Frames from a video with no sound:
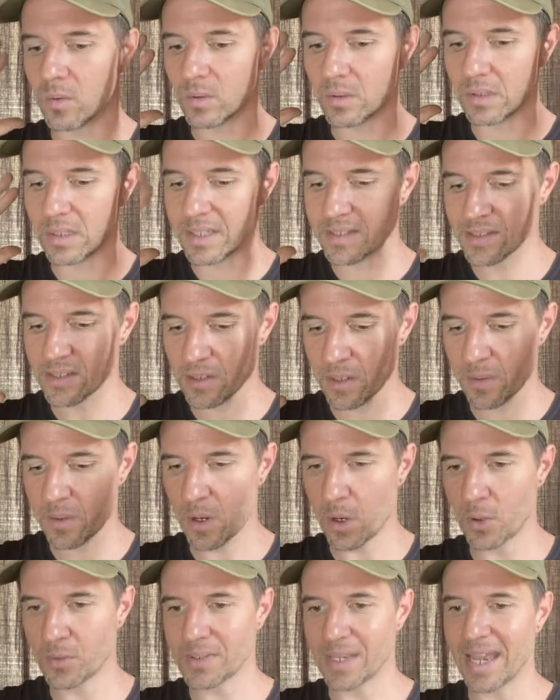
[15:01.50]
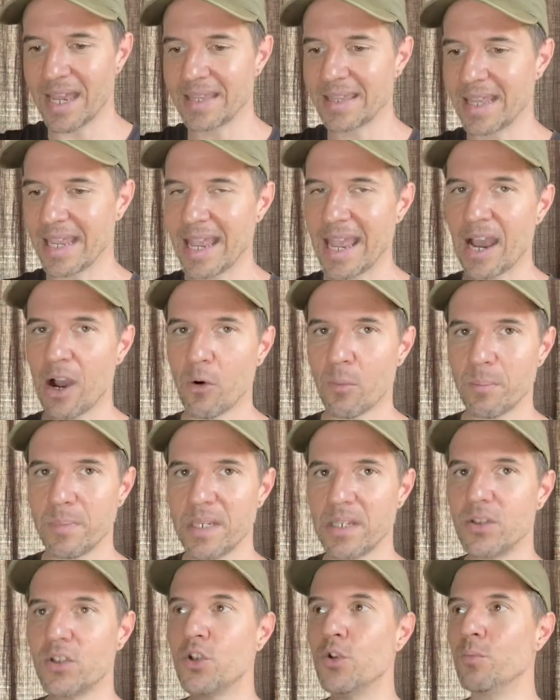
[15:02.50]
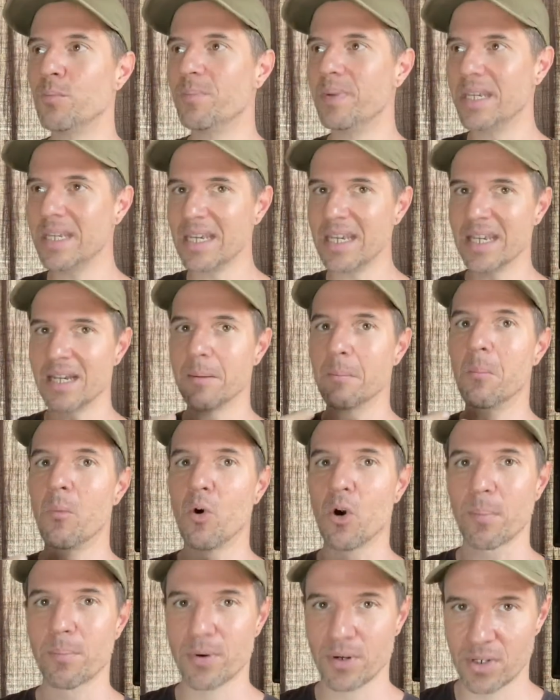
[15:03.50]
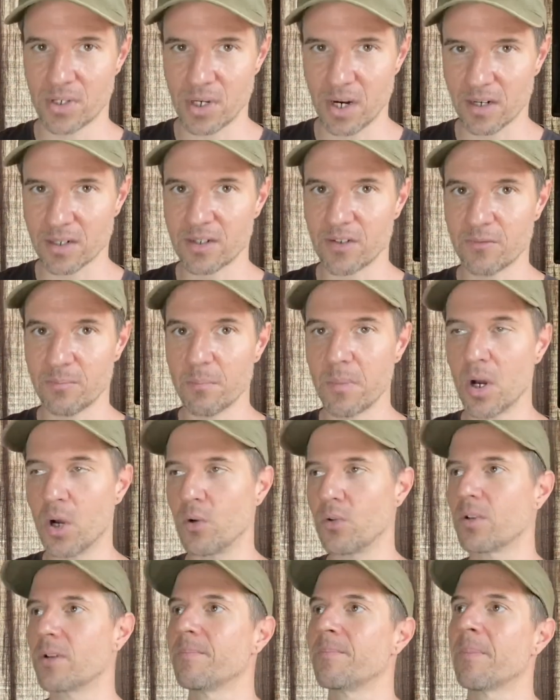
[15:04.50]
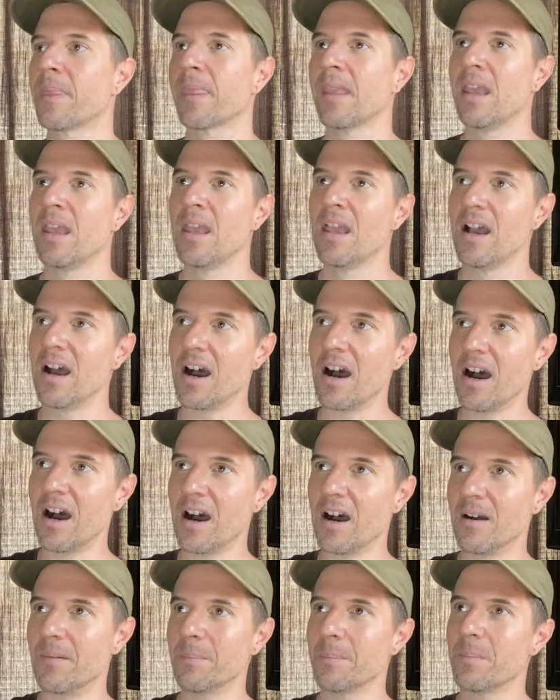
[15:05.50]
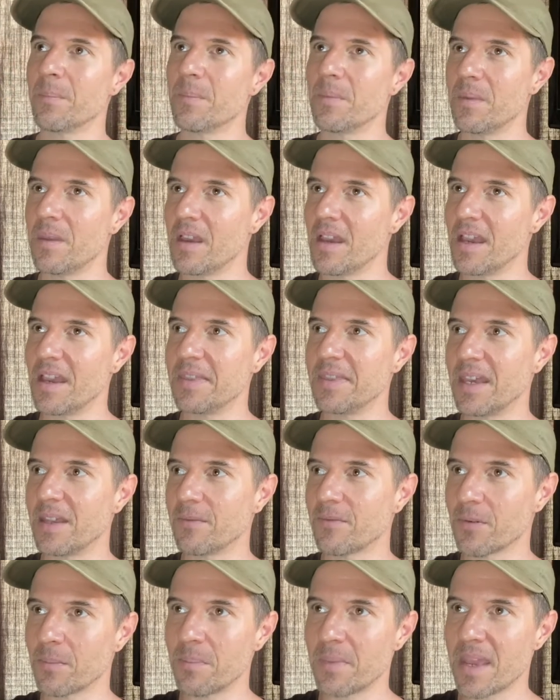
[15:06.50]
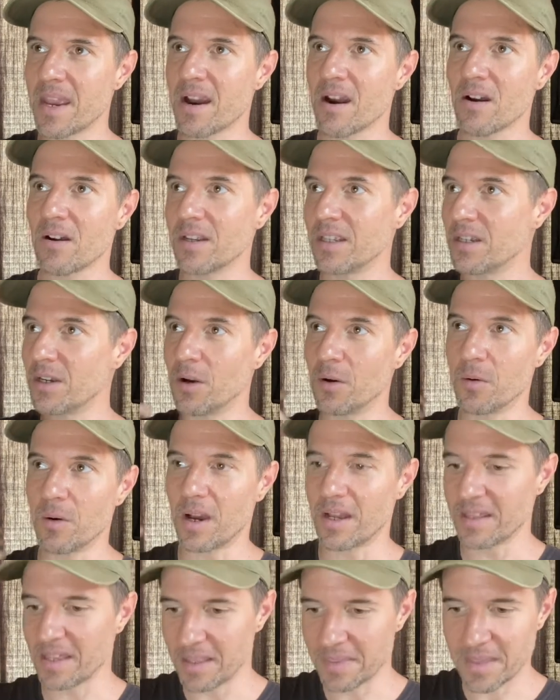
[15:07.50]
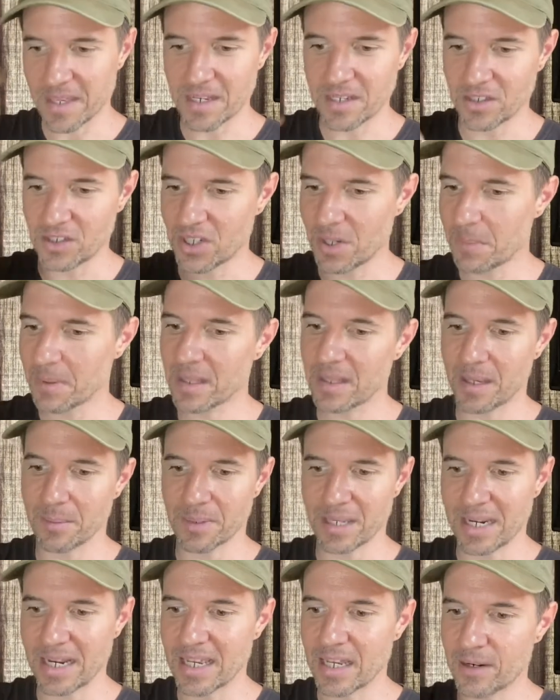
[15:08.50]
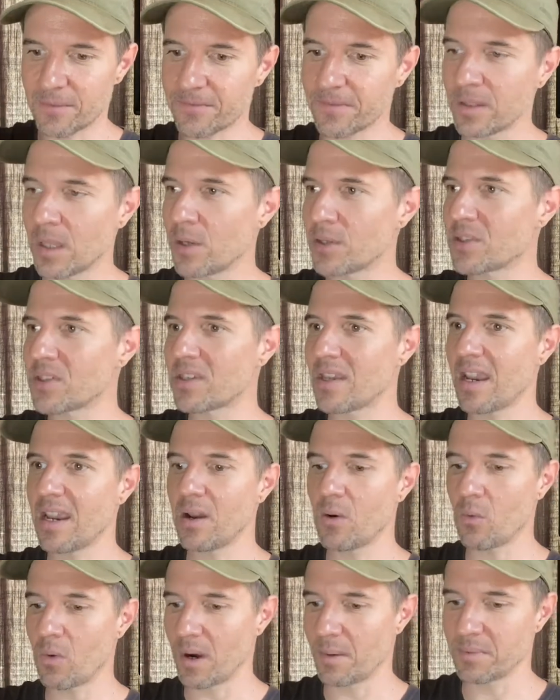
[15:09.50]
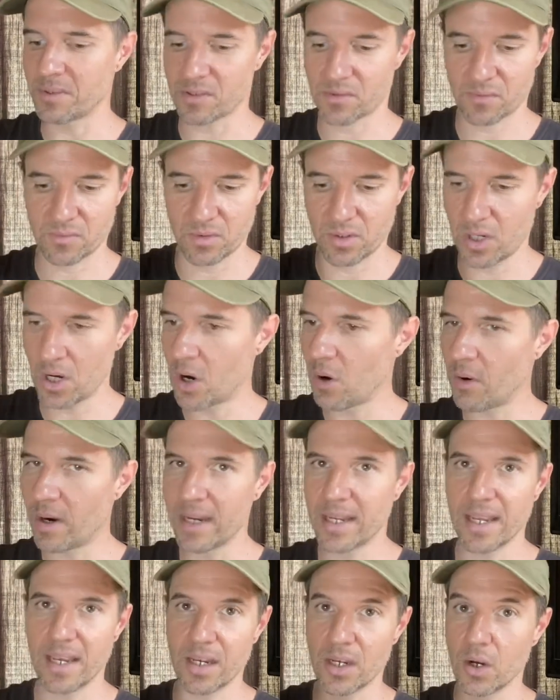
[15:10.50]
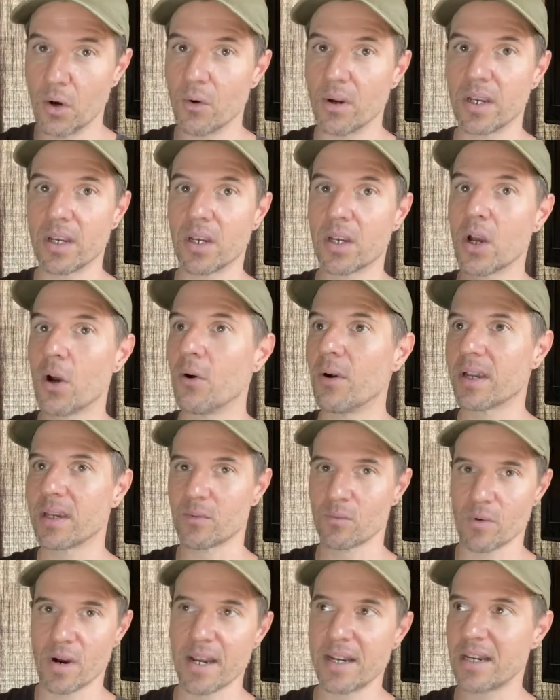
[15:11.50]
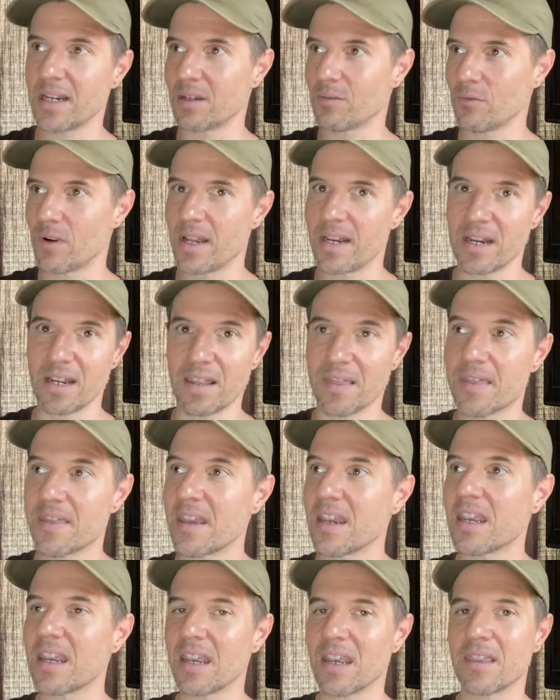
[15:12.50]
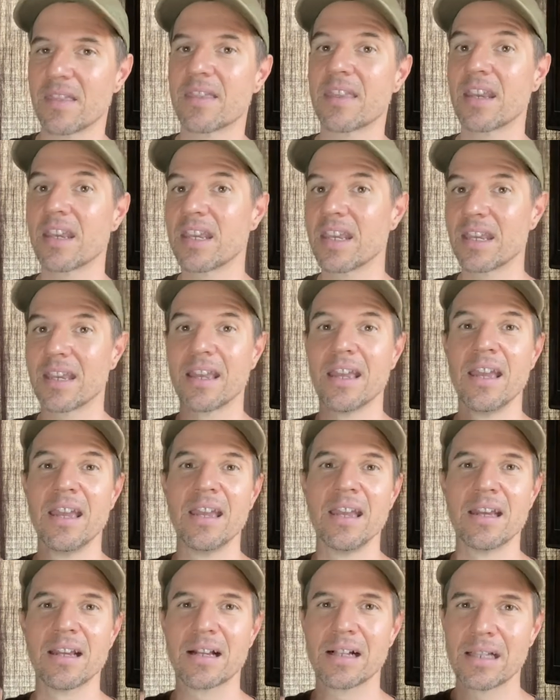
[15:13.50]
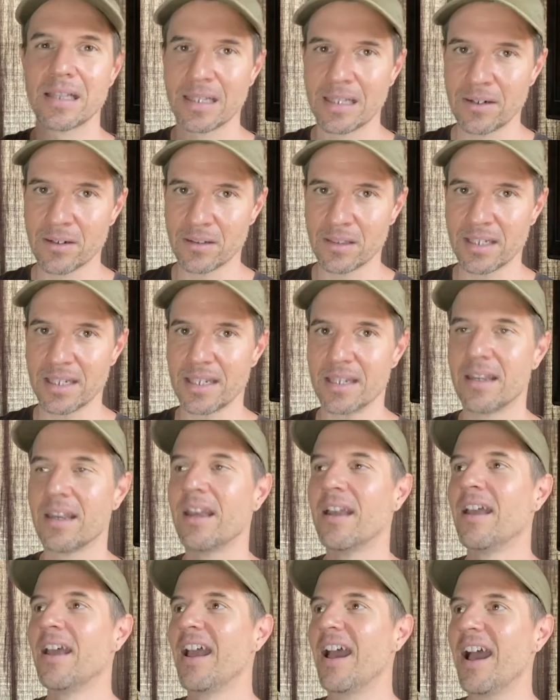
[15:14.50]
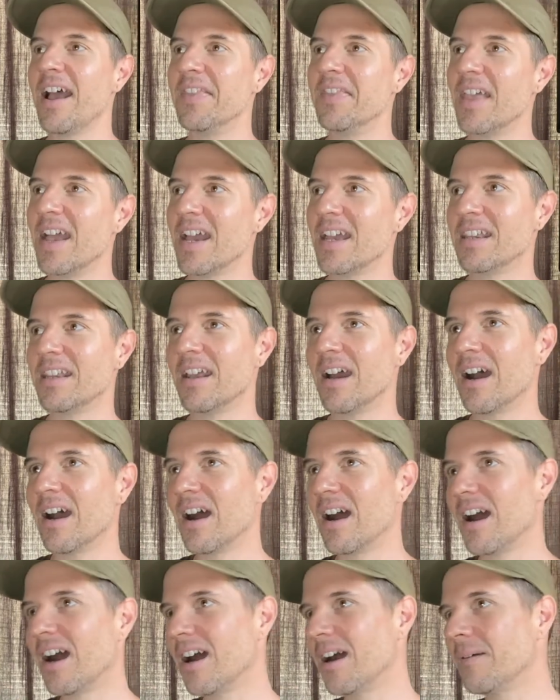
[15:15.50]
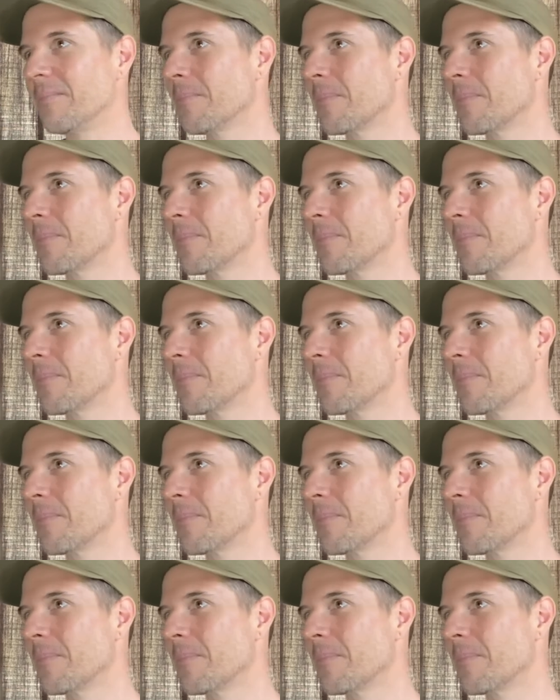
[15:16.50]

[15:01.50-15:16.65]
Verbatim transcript: listen to those and they help me to be in a more productive mode. Uh, and then from there, you know, I, and then typically I'm going to hit a flow state where I'm just going and going and going and writing and writing and thinking and thinking clearly. And then uh,